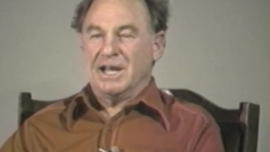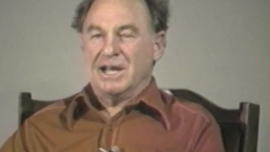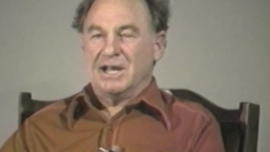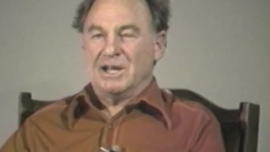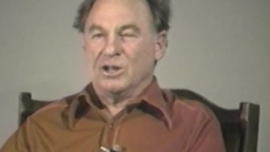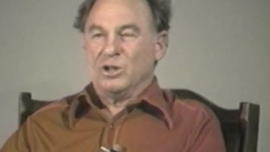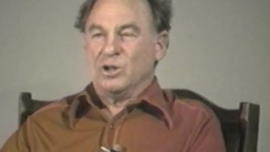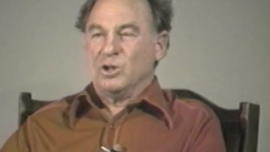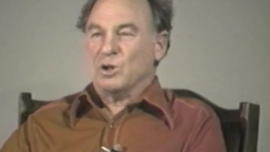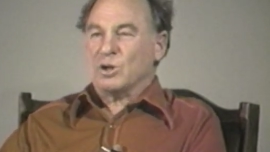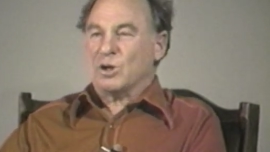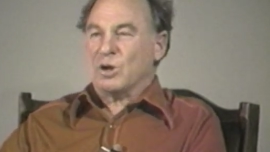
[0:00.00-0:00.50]

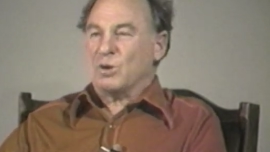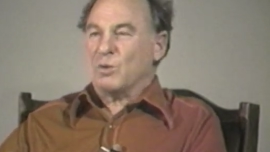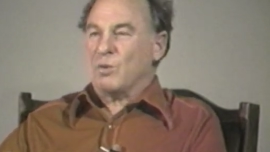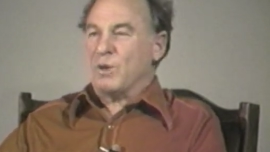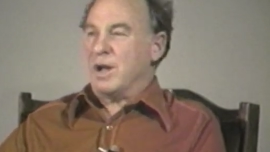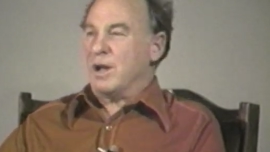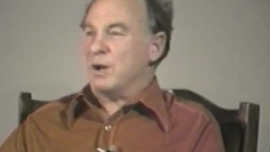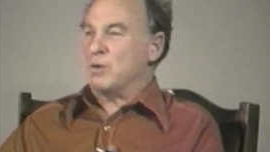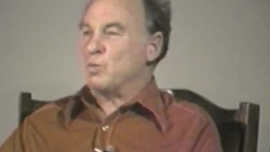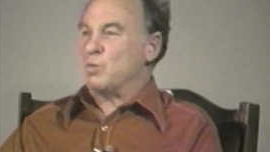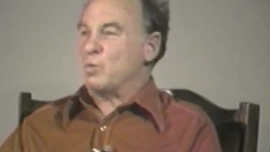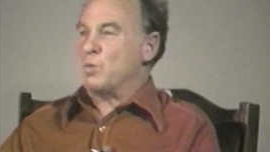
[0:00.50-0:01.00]
Look
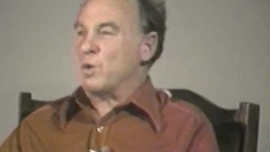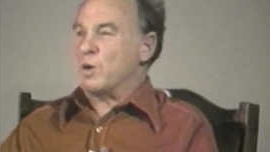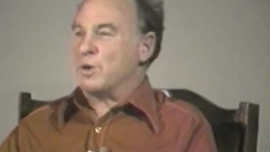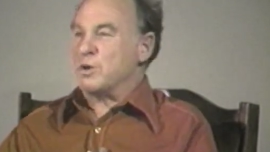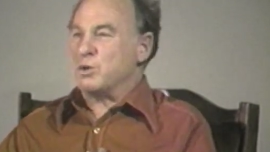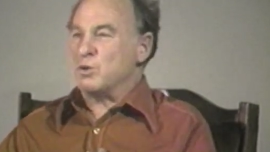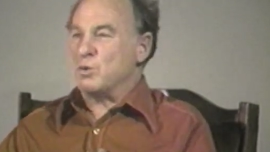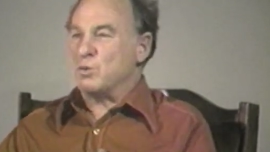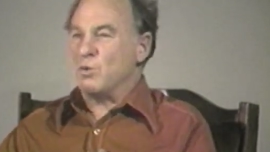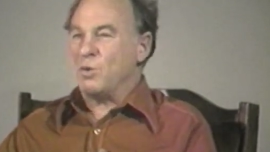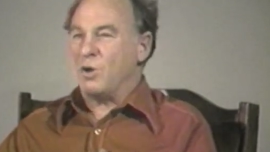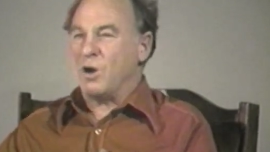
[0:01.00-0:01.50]
around where
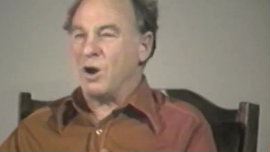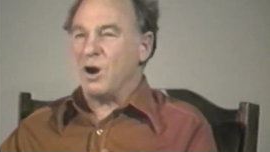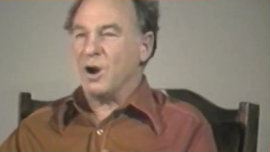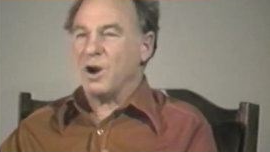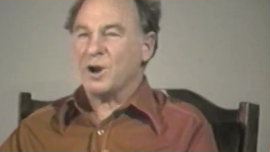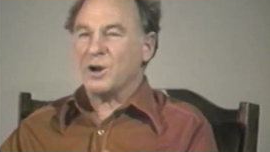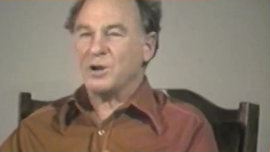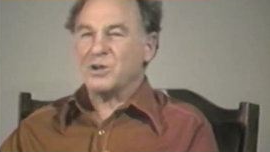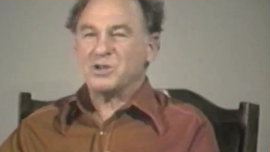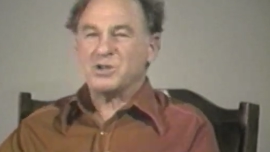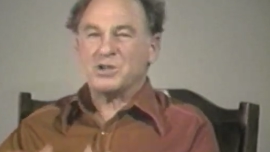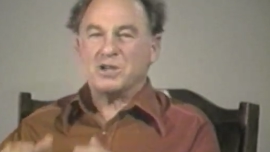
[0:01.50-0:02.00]
you
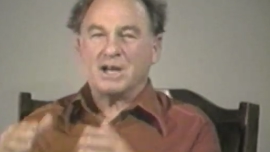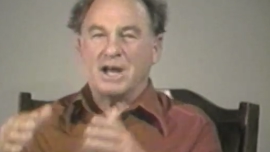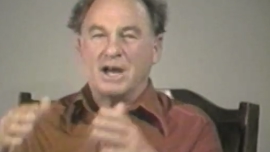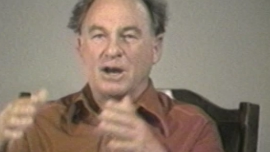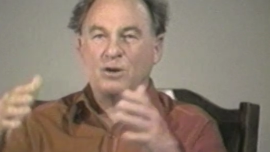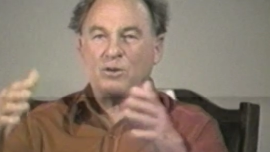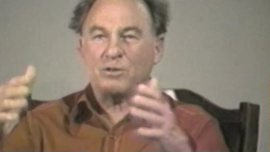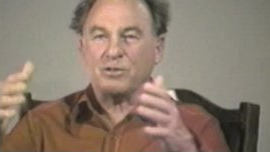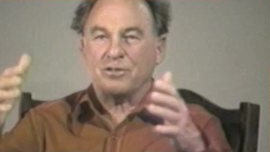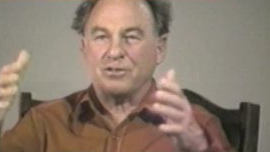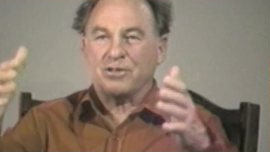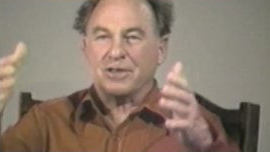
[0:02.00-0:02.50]
are, see
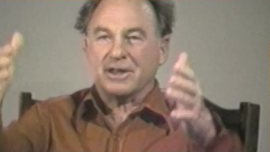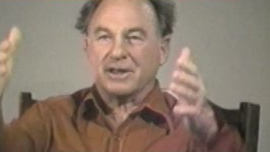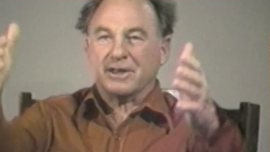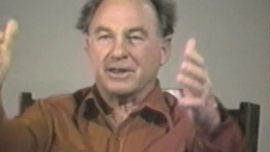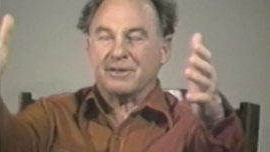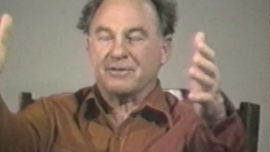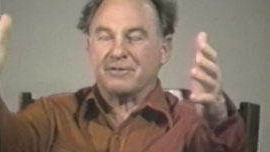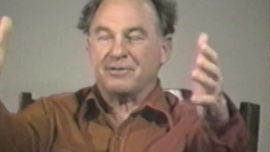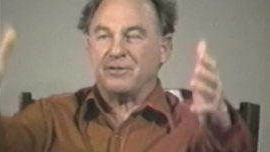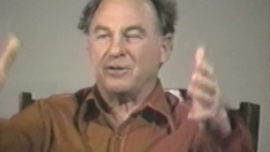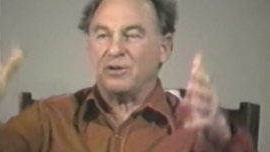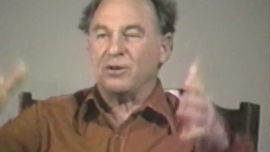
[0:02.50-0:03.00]
how thick
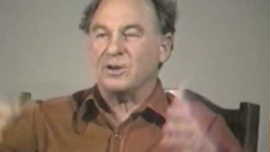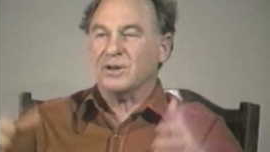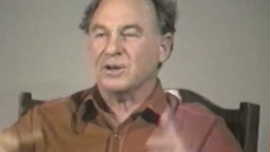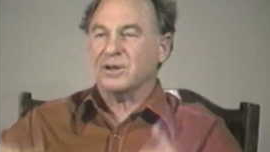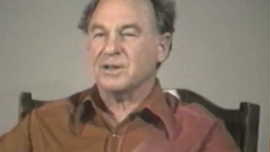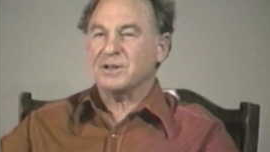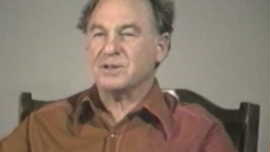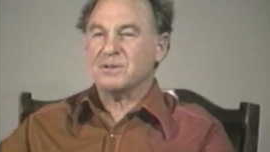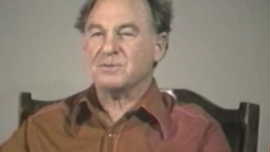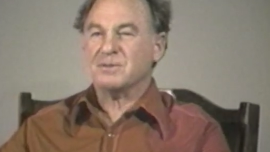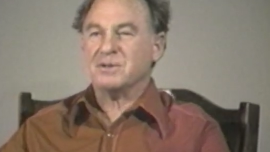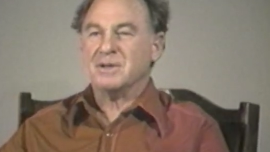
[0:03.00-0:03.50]
the fog
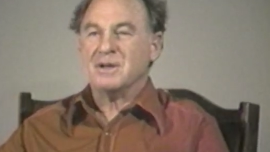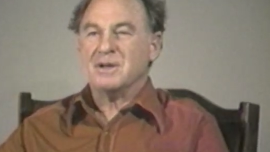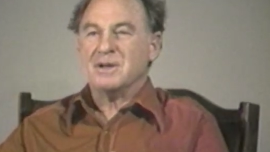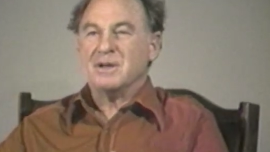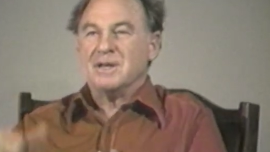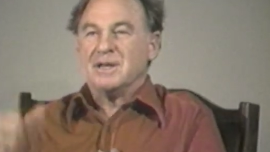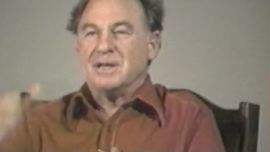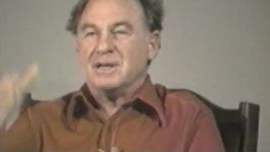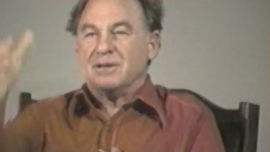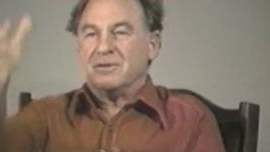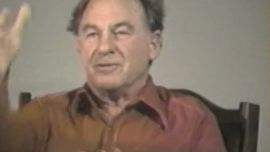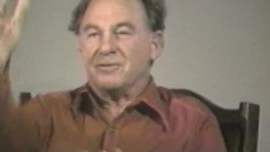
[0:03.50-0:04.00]
is in
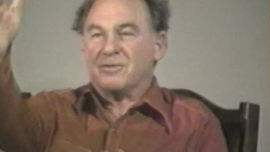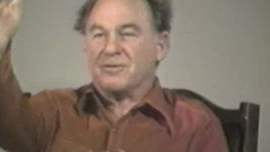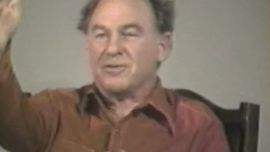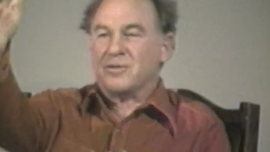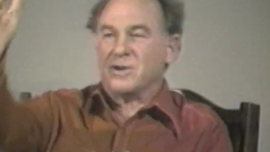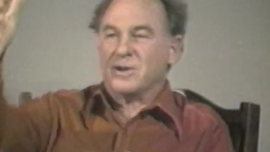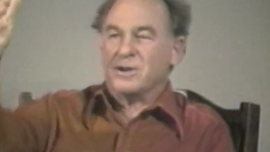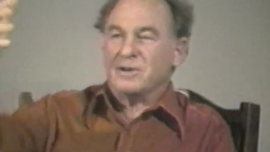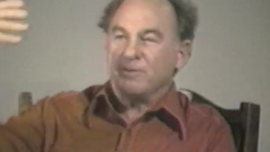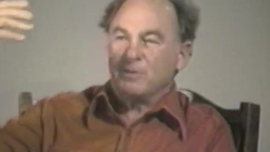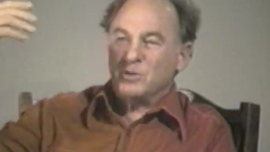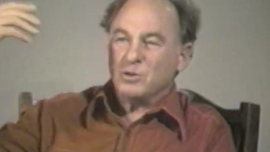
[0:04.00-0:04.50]

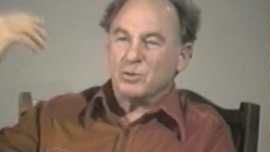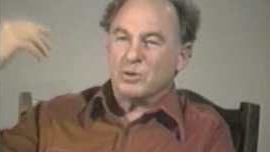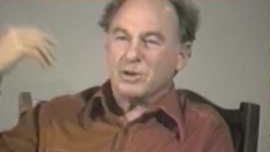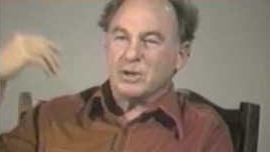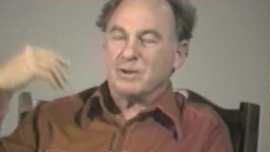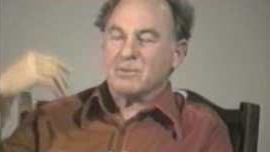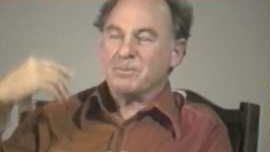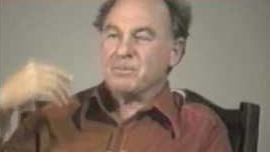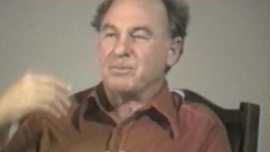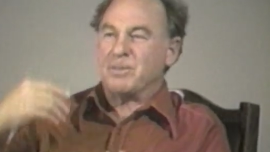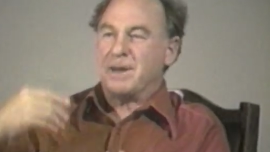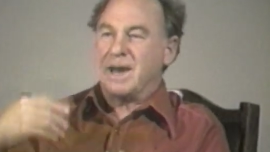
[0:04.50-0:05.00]
front of you
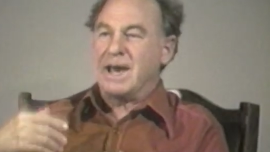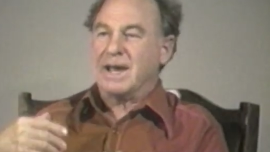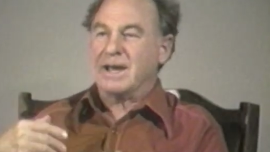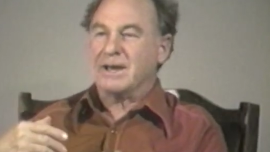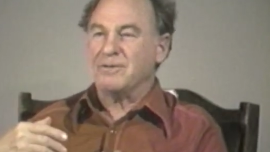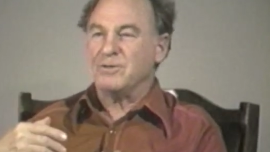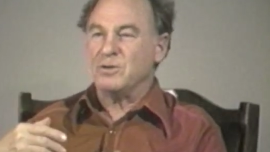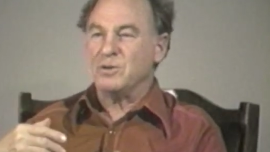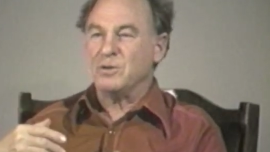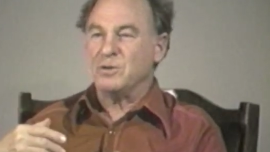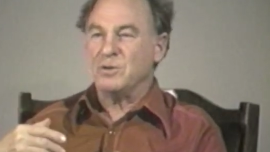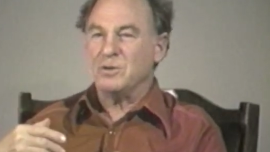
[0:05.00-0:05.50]
and back
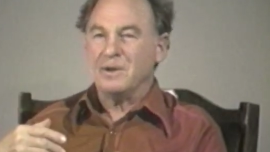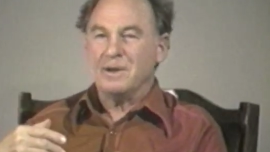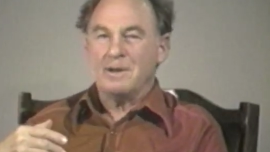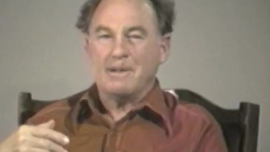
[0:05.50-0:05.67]
of you.